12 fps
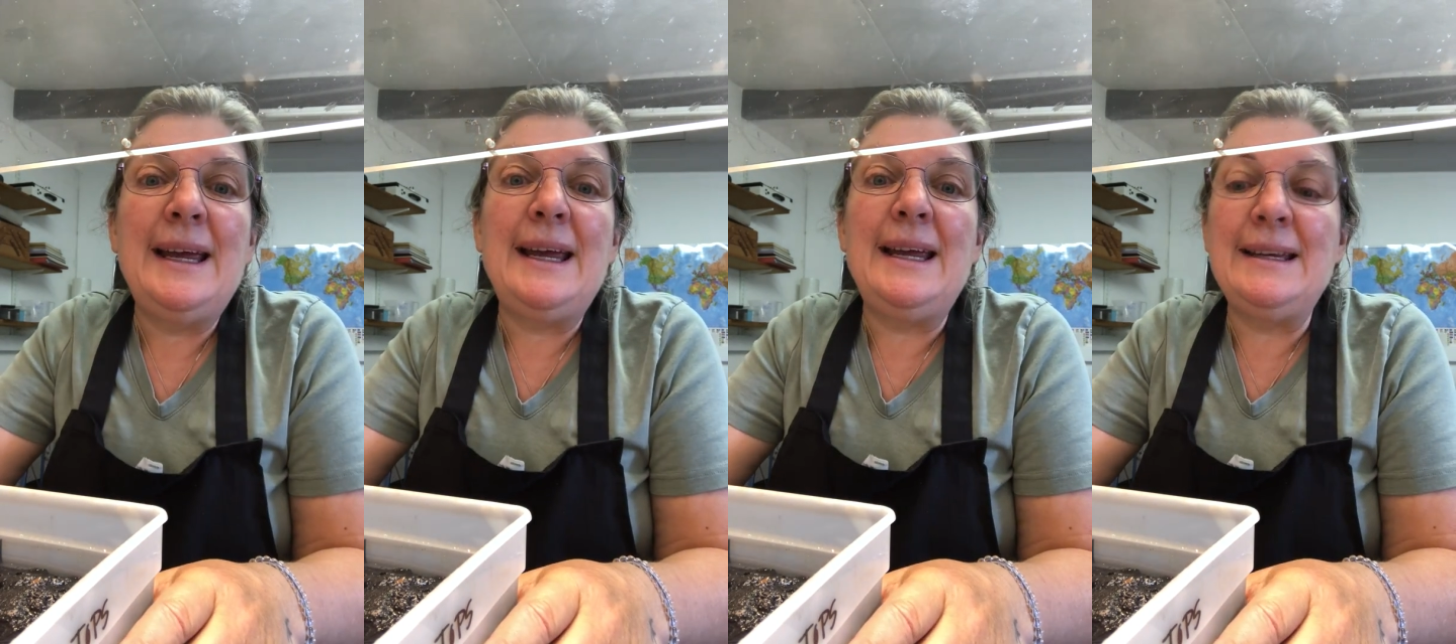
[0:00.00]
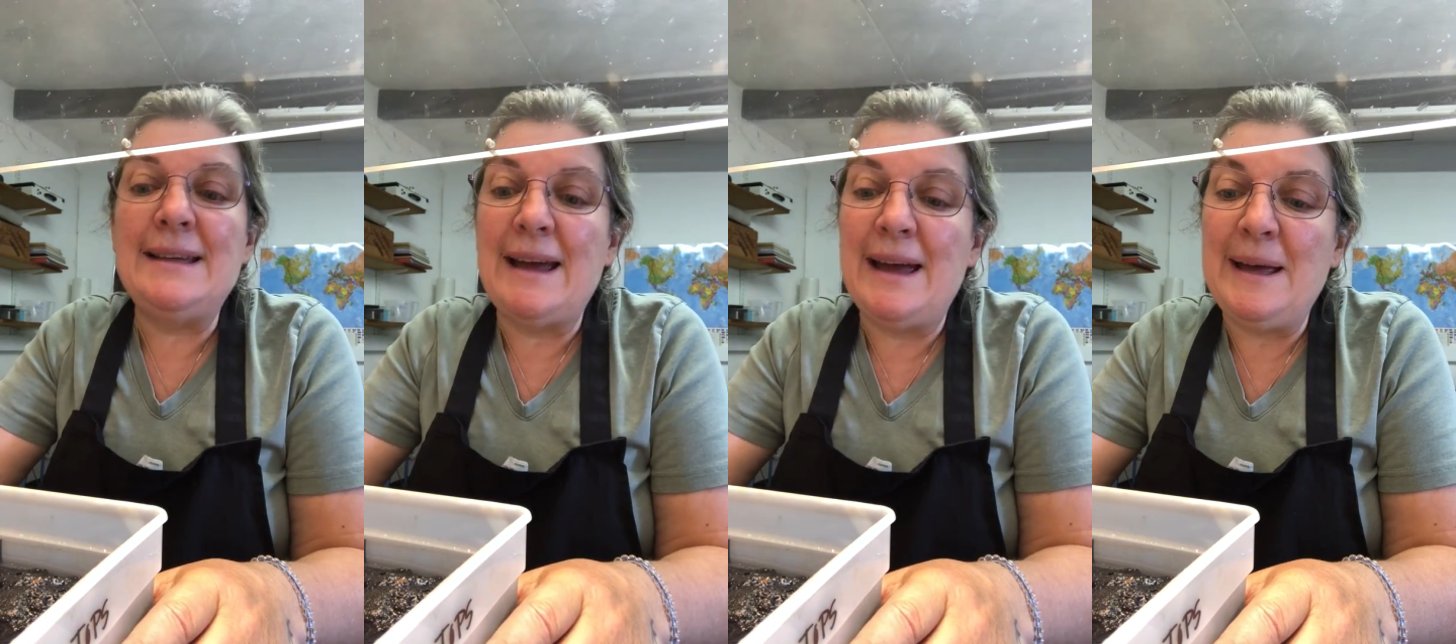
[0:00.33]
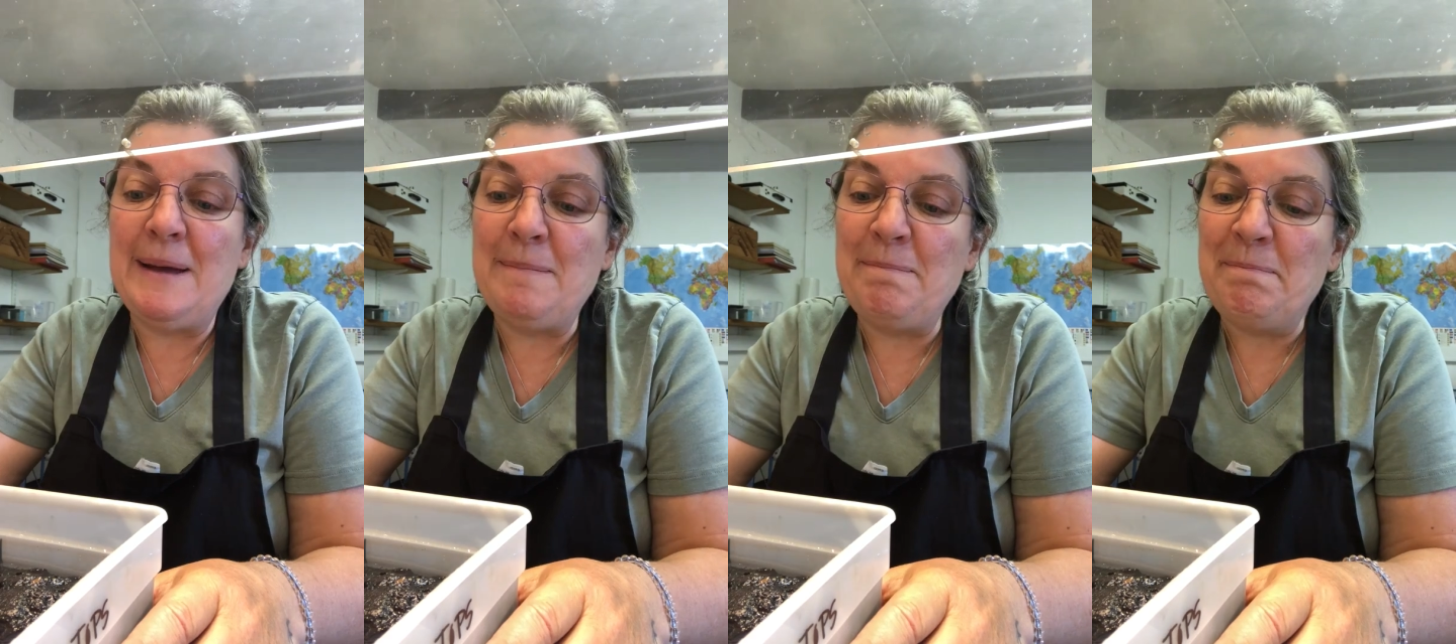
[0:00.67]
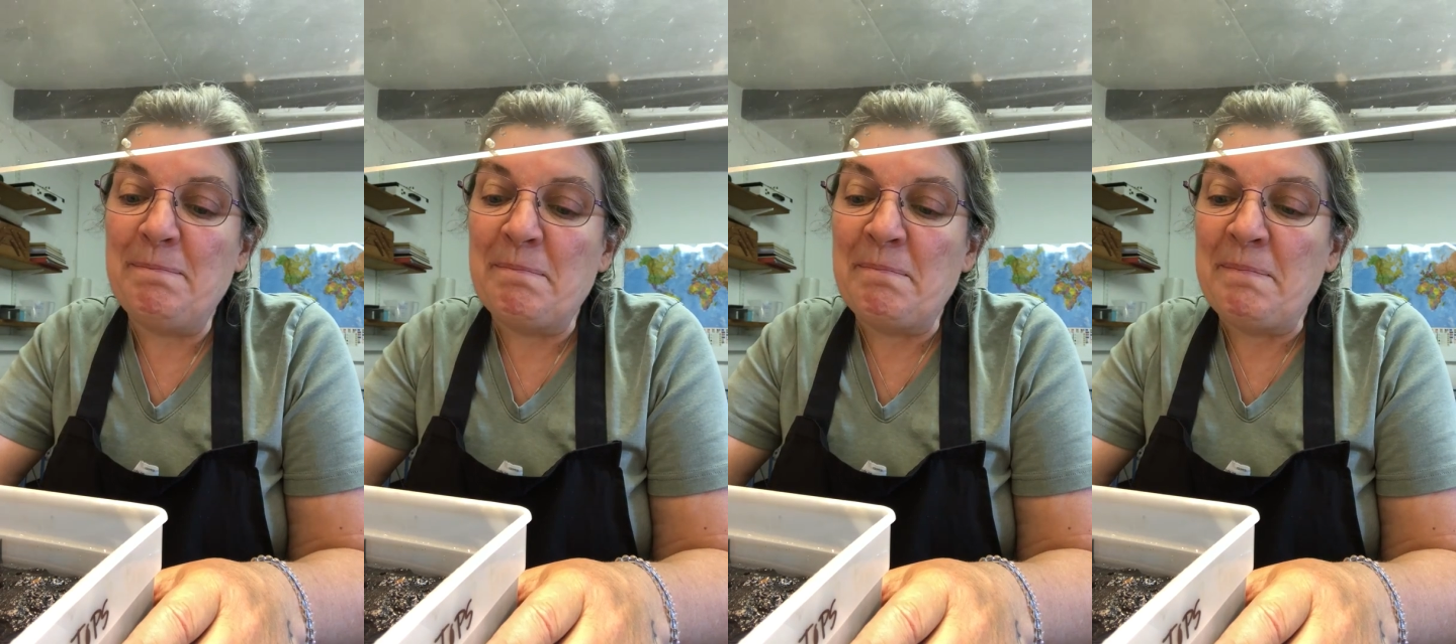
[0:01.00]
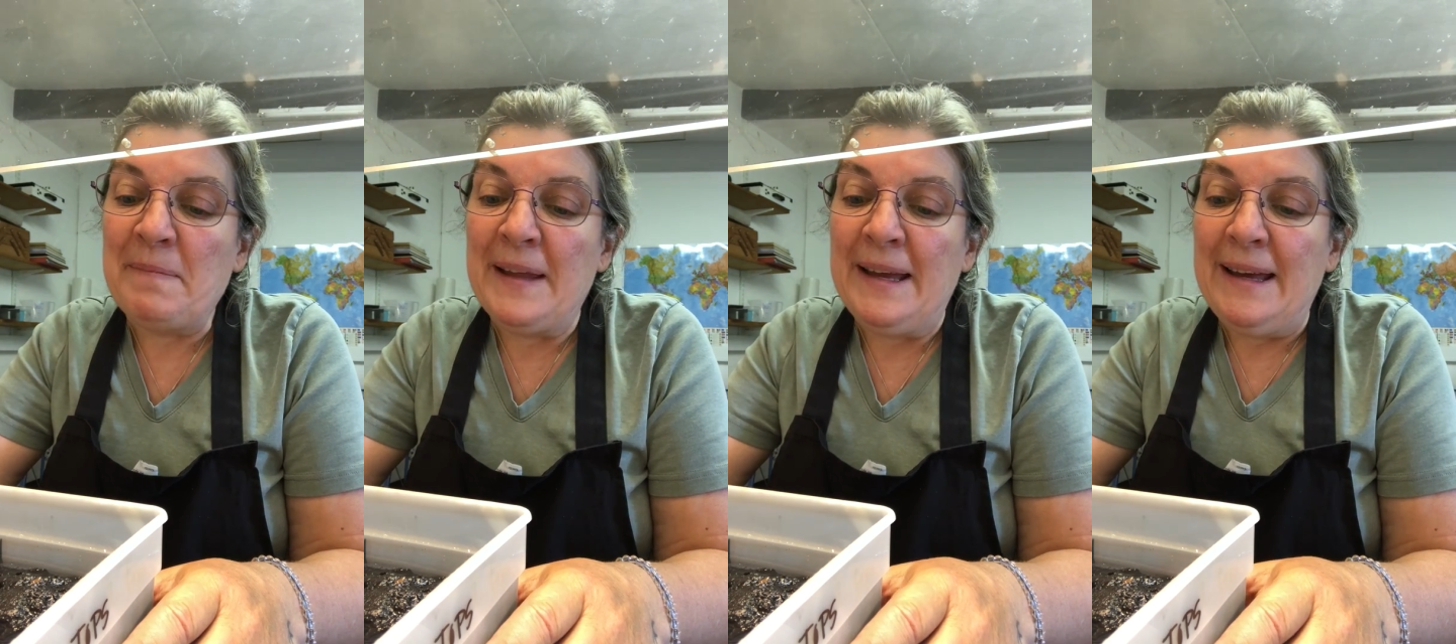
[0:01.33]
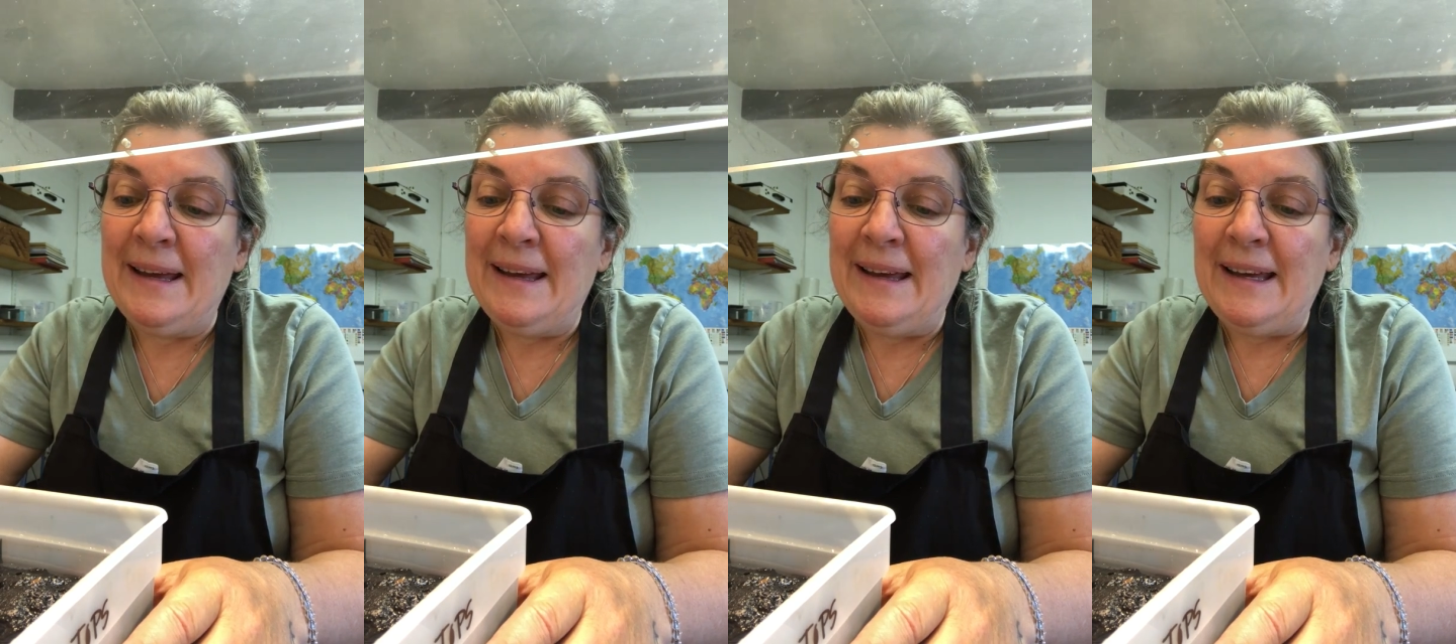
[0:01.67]
and
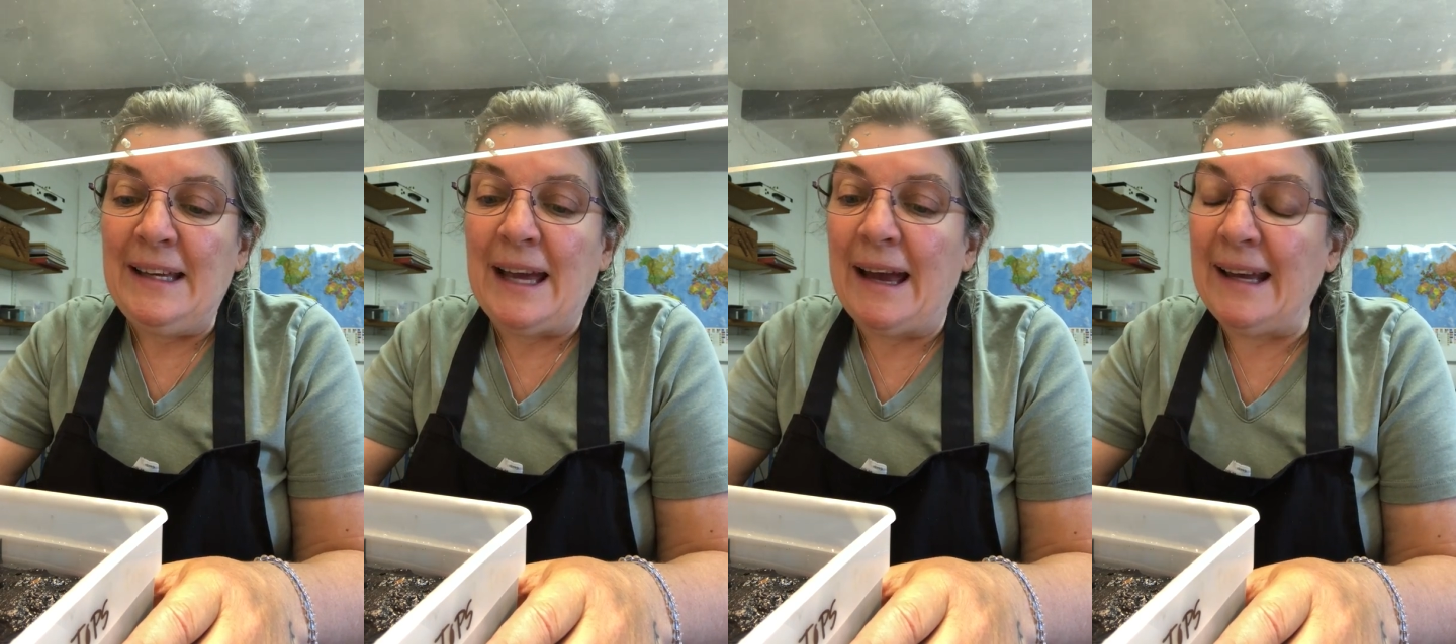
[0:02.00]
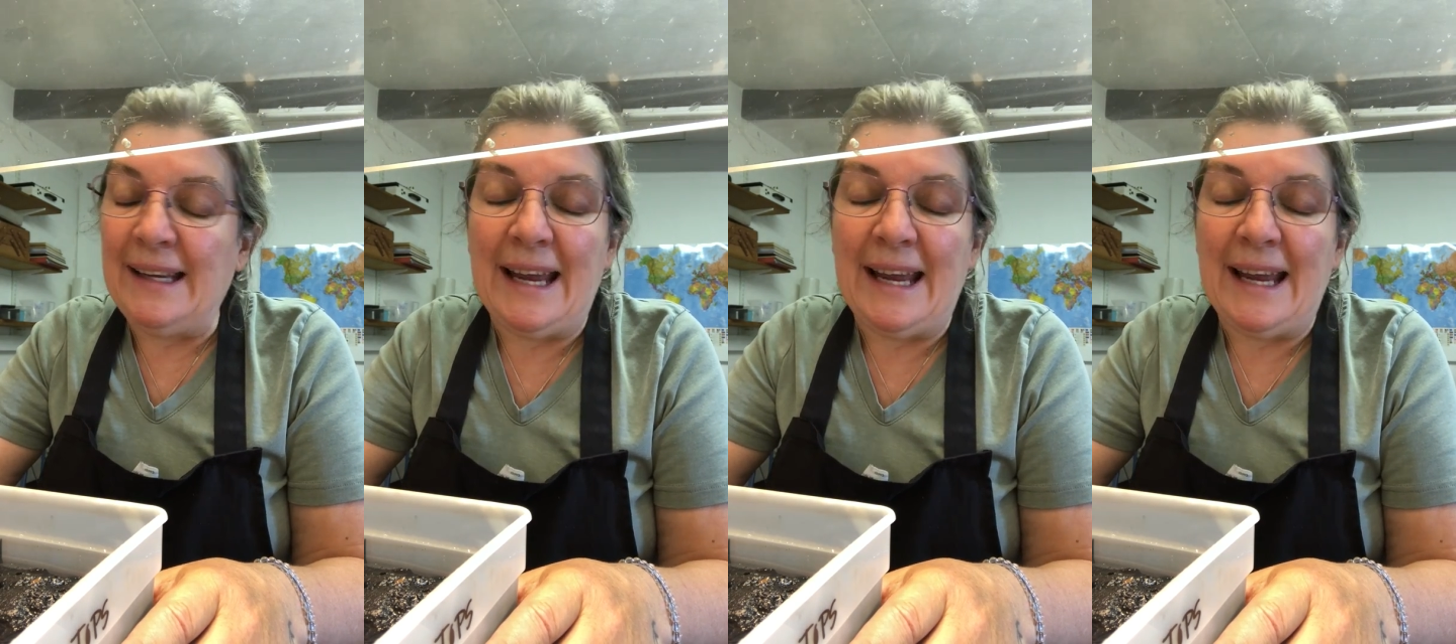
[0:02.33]
I